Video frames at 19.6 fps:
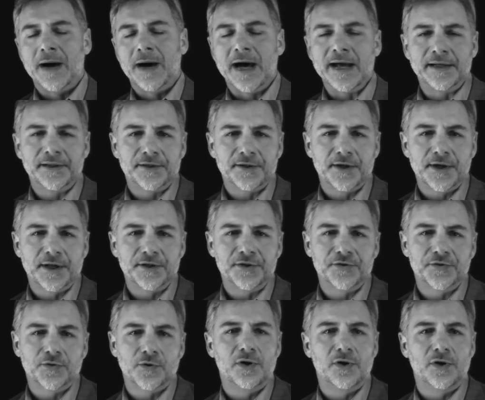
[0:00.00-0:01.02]
Monetary
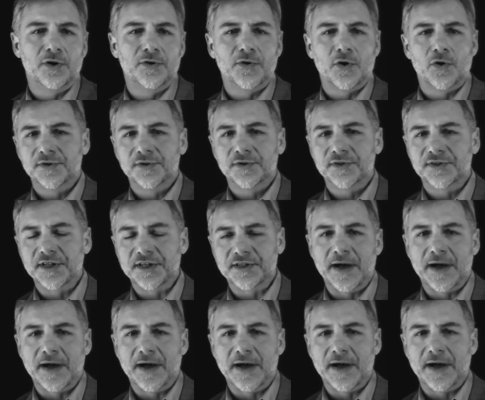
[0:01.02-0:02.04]
control and the whole
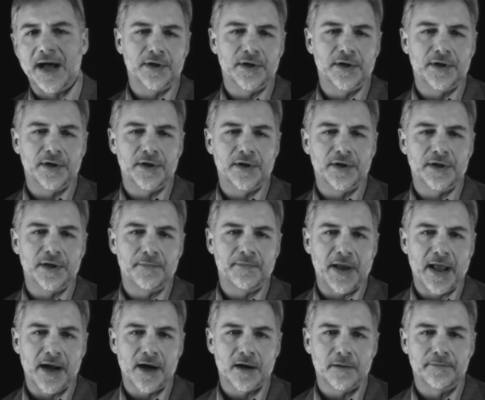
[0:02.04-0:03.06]
system of how we're going to
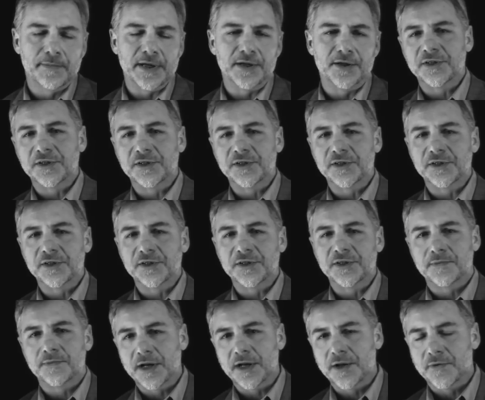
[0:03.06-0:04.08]
pay our bills and how
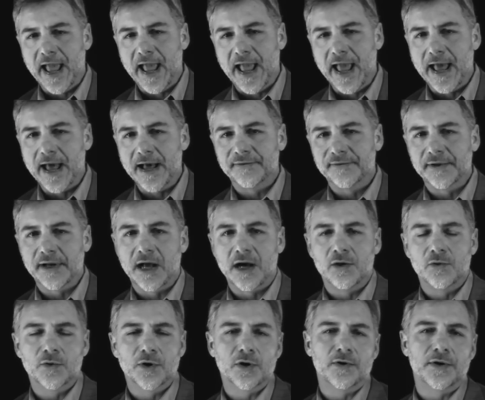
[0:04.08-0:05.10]
much money we have and
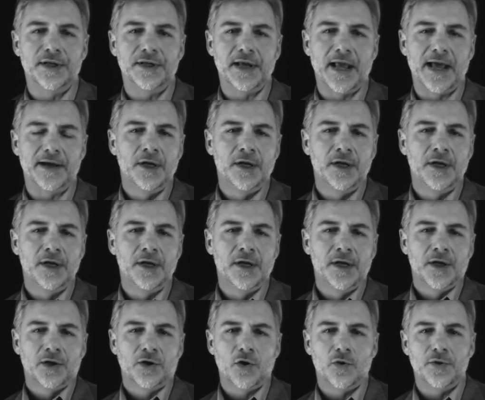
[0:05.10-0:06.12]
how we're going to have to
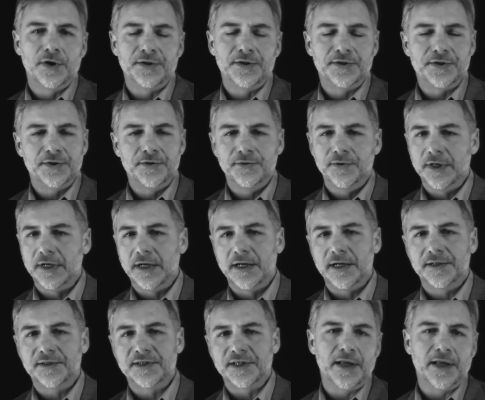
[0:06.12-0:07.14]
go into
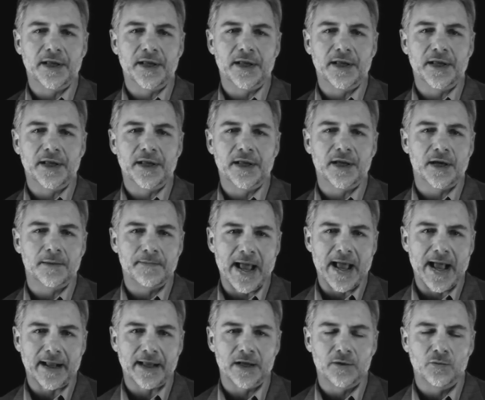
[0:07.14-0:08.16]
a system where we cut
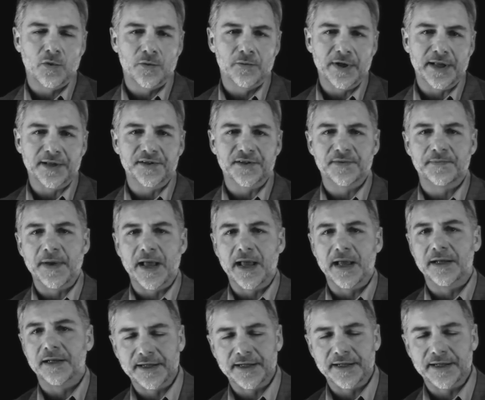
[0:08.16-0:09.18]
back on what we can
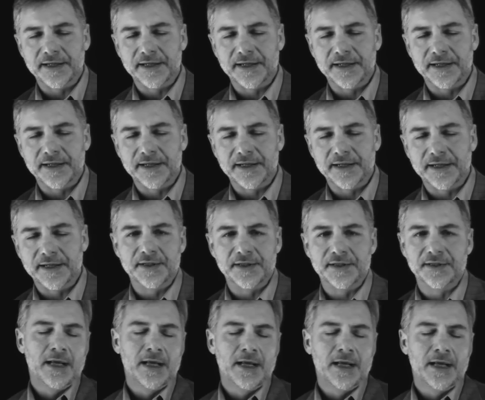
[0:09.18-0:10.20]
spend and pay more
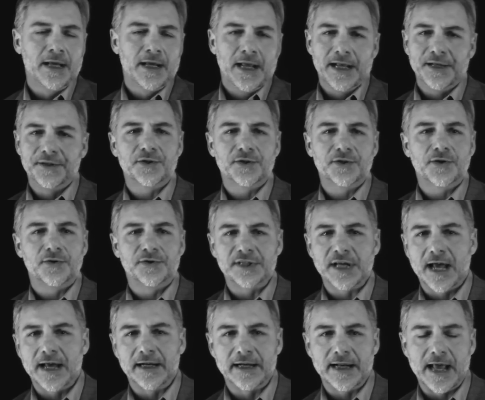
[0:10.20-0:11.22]
taxes. It just goes
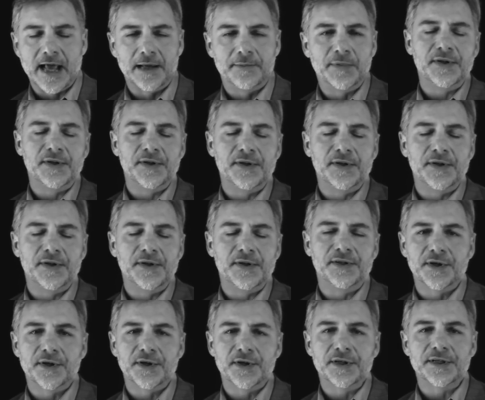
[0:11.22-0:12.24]
on and on. But none of
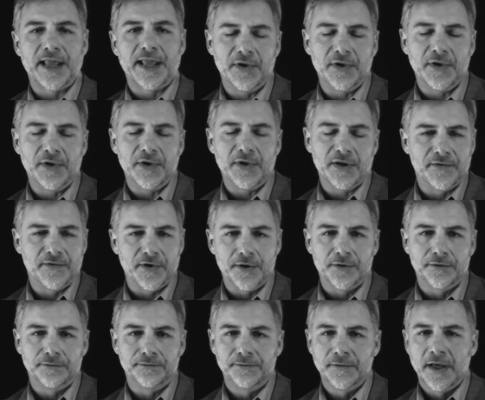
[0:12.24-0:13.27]
these stories can be
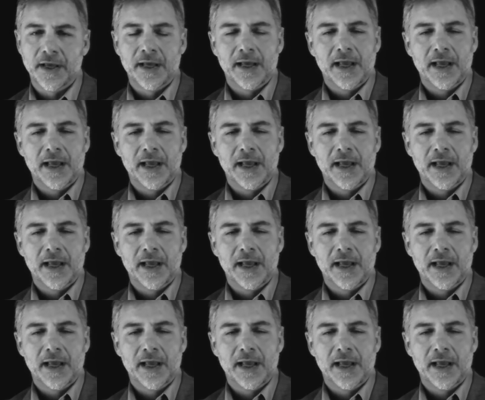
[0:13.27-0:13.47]
viewed